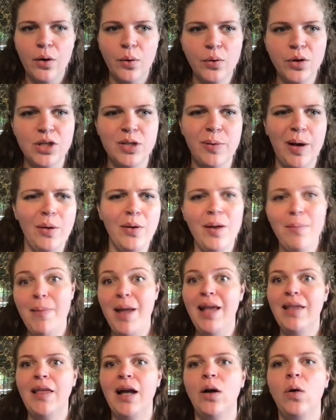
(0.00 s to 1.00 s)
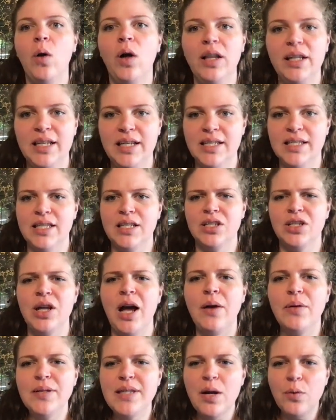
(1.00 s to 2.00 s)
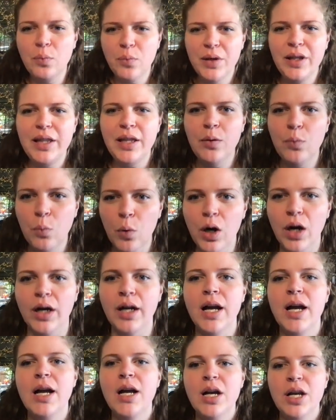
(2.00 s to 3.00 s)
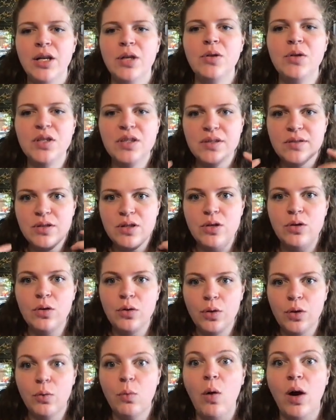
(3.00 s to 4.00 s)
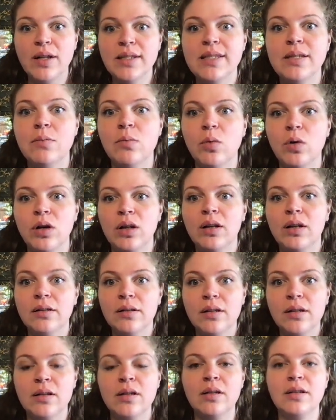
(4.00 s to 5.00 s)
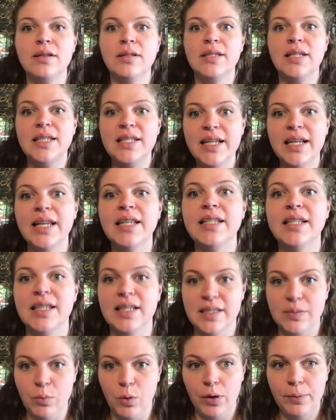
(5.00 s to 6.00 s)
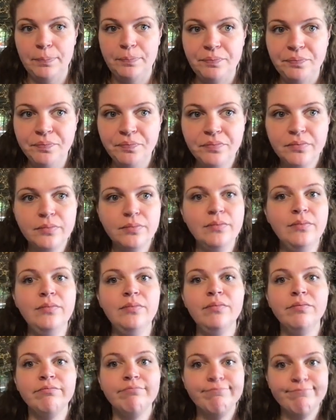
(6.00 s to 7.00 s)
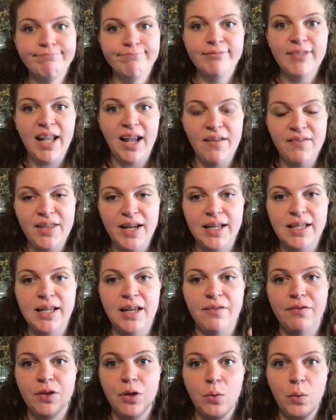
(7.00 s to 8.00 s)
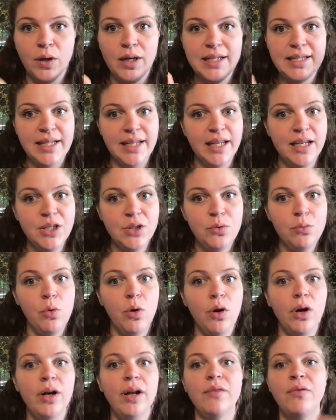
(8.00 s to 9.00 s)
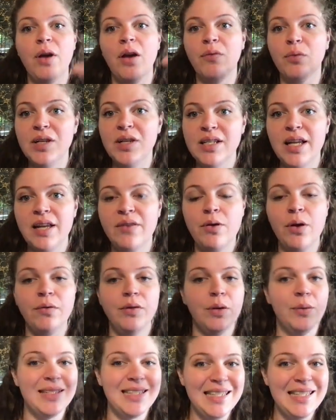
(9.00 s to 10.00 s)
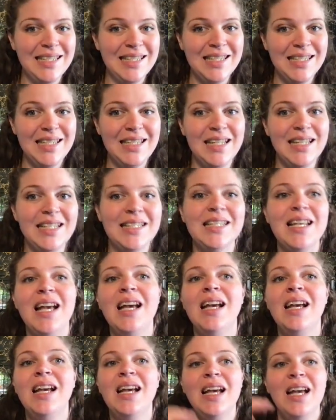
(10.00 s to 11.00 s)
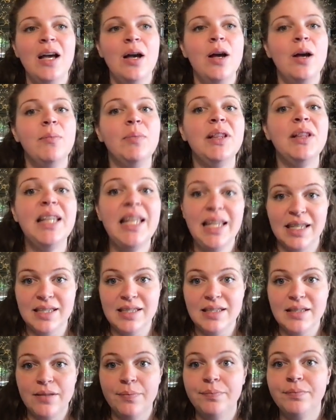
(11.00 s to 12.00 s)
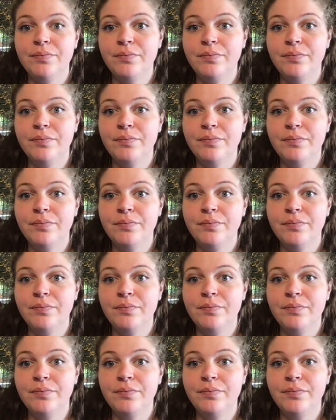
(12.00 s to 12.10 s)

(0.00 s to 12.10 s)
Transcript: ownership? How do I make that quality decision? How does that really work? You just you want some more to dig into this more. If that if you want to dig it into more, if you have re, if you have any resistance to this, please,